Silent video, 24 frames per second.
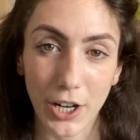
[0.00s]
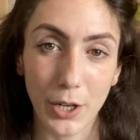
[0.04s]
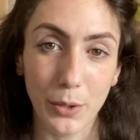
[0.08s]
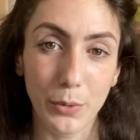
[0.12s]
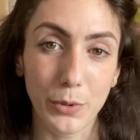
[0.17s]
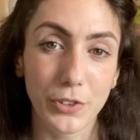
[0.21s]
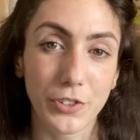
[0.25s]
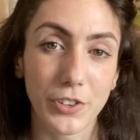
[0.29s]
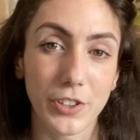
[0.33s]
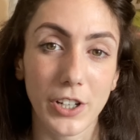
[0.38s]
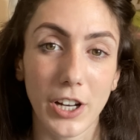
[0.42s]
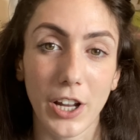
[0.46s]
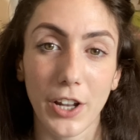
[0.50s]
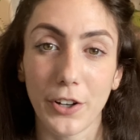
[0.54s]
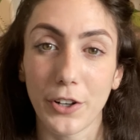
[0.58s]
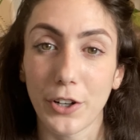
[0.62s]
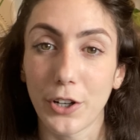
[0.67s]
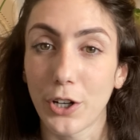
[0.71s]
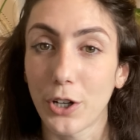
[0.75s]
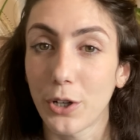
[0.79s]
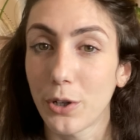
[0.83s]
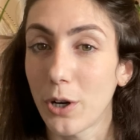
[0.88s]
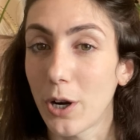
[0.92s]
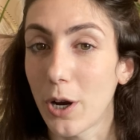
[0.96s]
it was
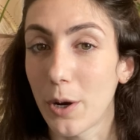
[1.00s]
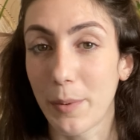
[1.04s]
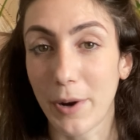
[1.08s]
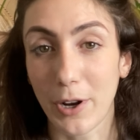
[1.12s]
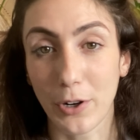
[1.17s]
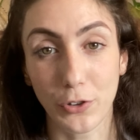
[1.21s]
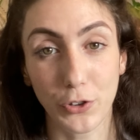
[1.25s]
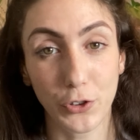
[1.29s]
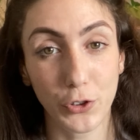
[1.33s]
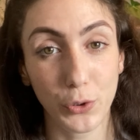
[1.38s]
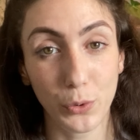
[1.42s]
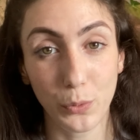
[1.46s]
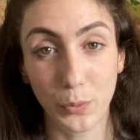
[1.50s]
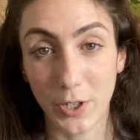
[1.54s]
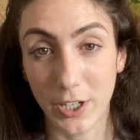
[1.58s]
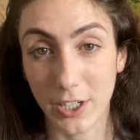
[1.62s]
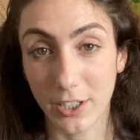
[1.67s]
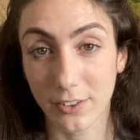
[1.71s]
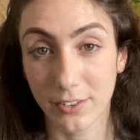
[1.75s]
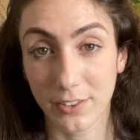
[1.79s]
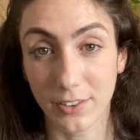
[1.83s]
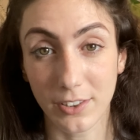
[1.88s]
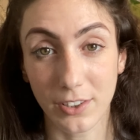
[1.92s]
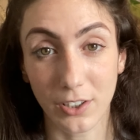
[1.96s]
another about 2
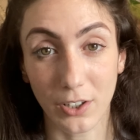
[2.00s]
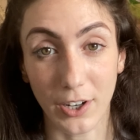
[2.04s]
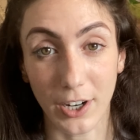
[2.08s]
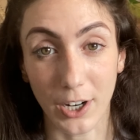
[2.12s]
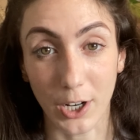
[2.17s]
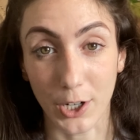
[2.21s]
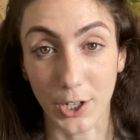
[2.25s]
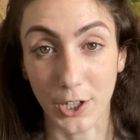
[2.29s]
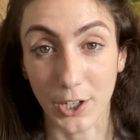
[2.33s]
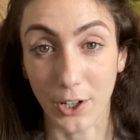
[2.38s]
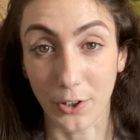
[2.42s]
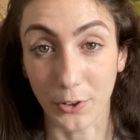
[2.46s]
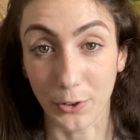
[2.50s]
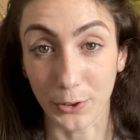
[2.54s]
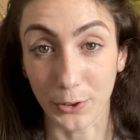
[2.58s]
weeks until I got another